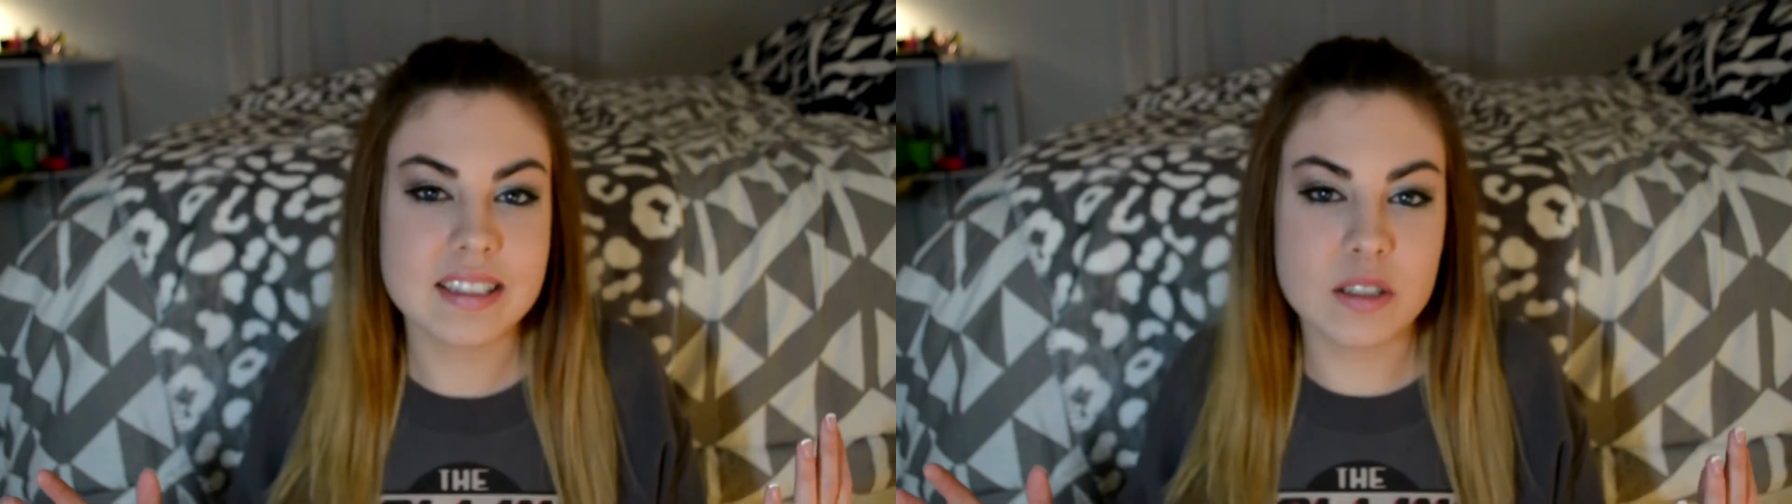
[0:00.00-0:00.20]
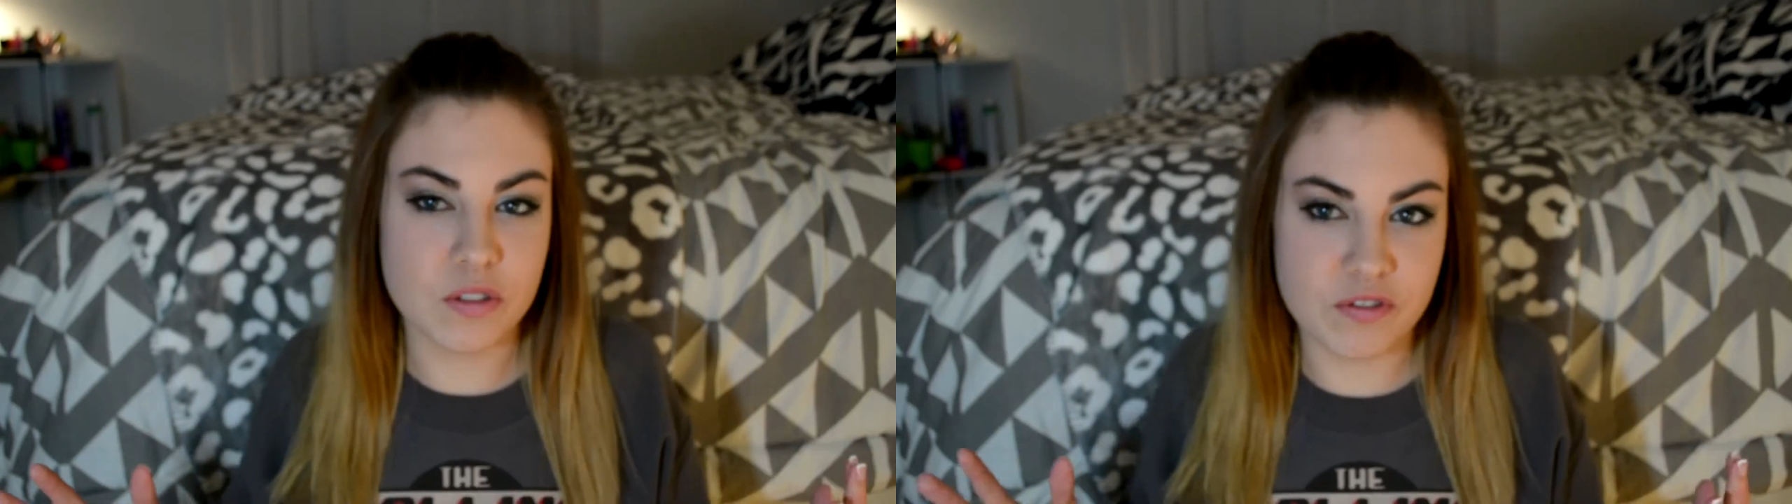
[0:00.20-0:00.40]

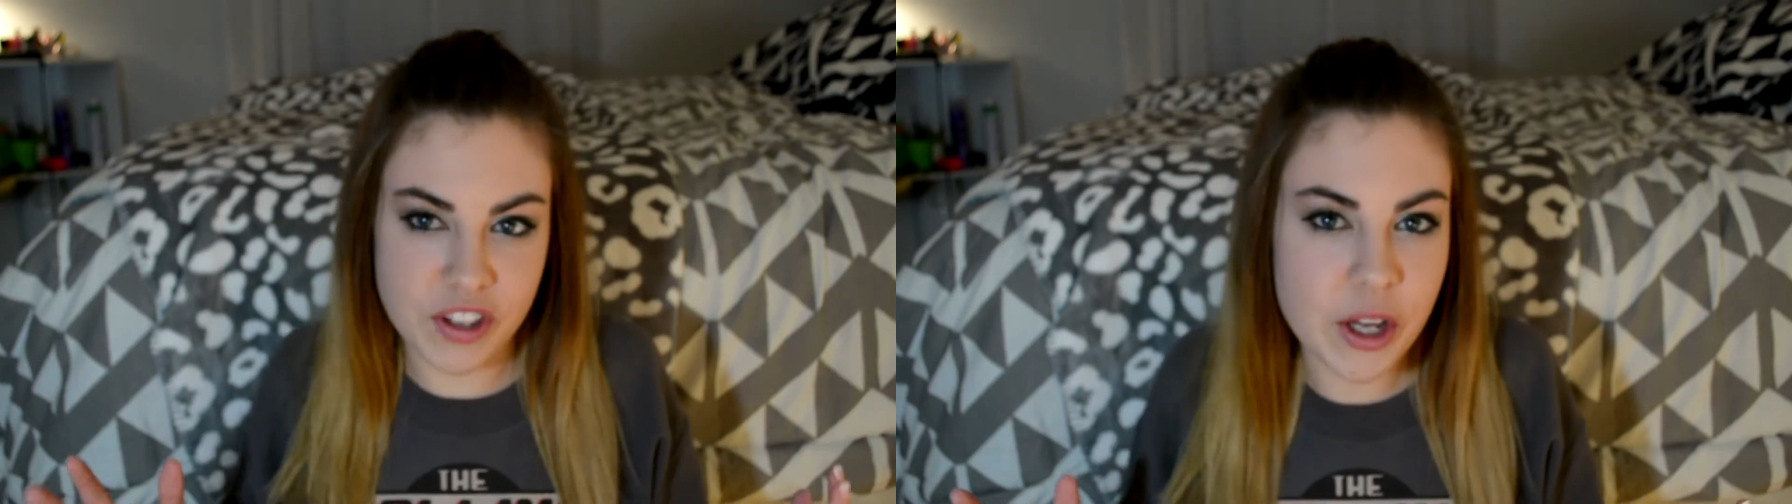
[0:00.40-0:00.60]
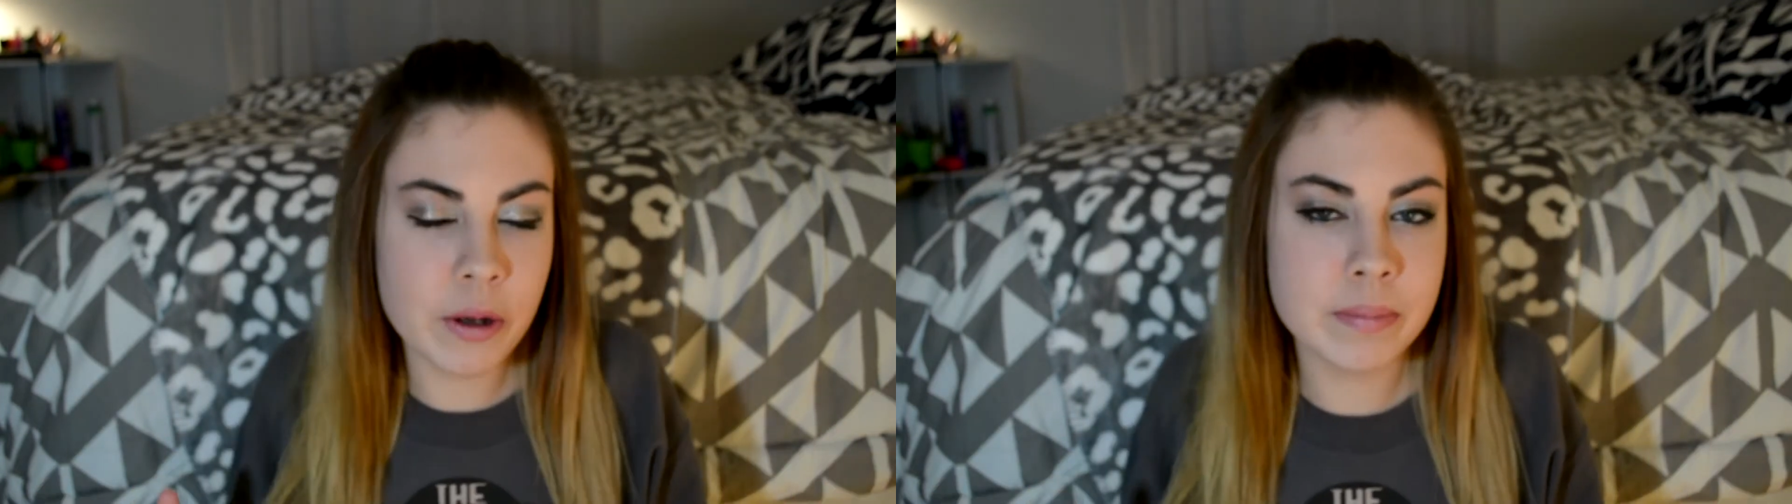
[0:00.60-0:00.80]
to
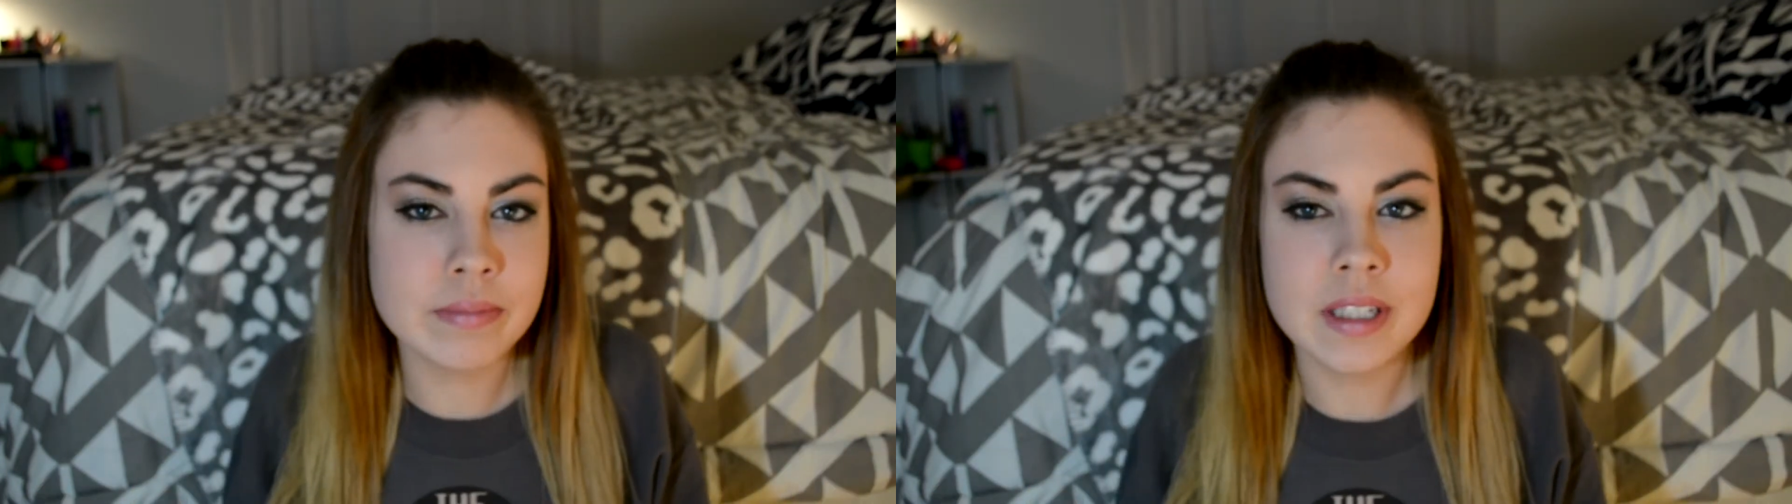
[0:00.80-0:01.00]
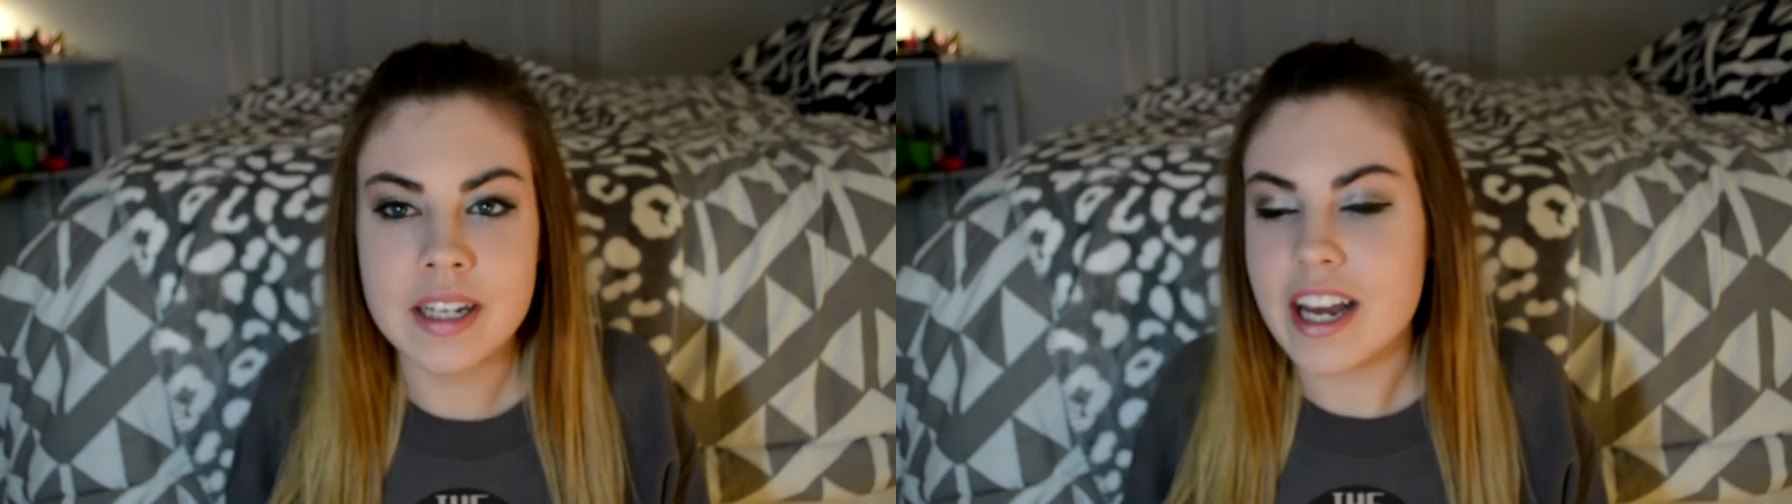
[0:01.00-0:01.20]
film
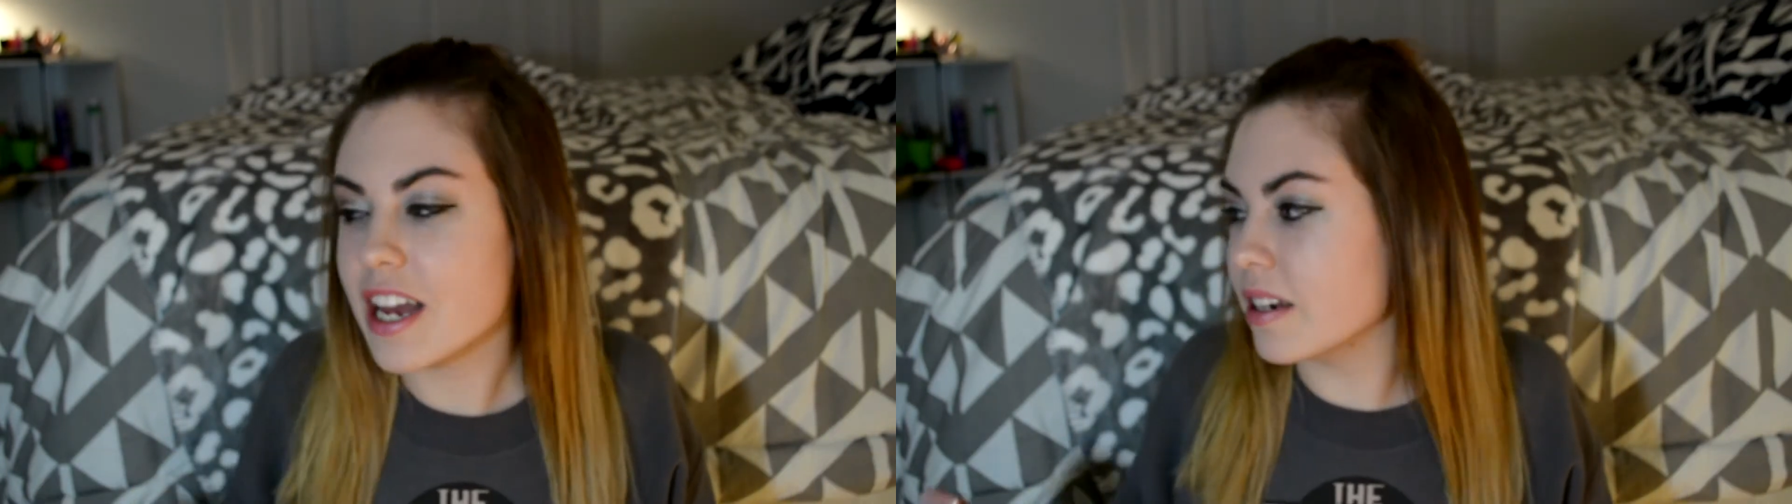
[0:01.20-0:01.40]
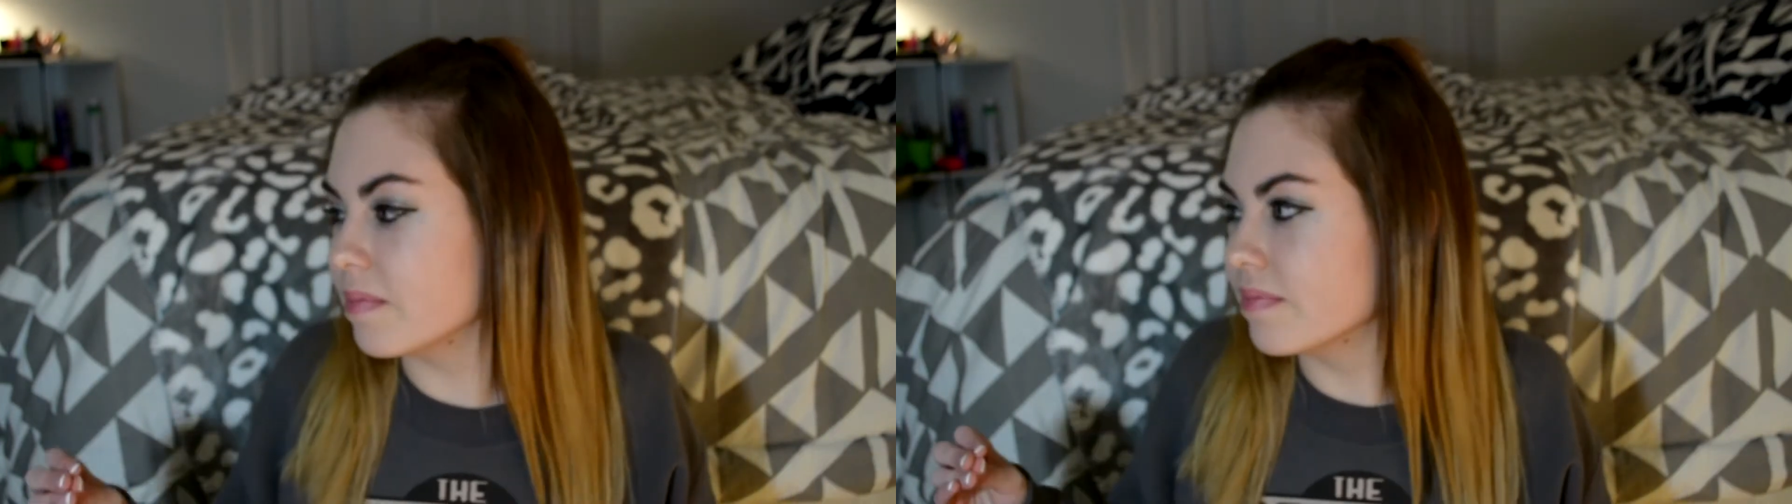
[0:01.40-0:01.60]

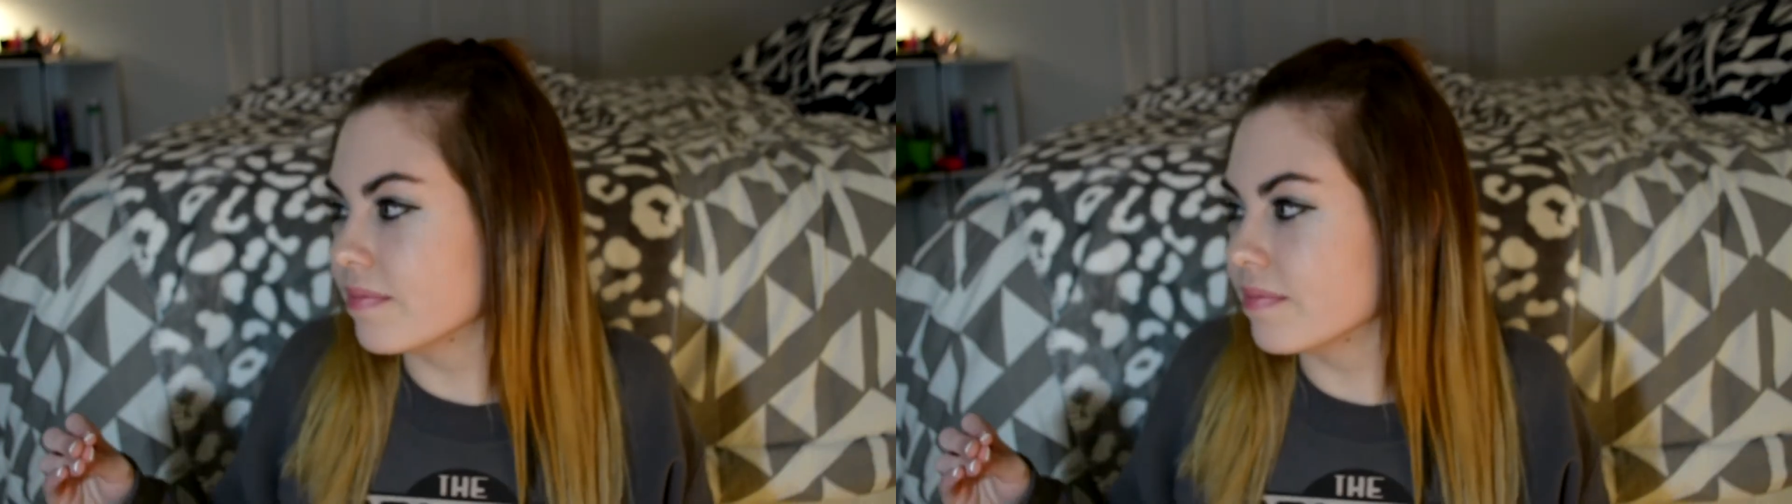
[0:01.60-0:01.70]
and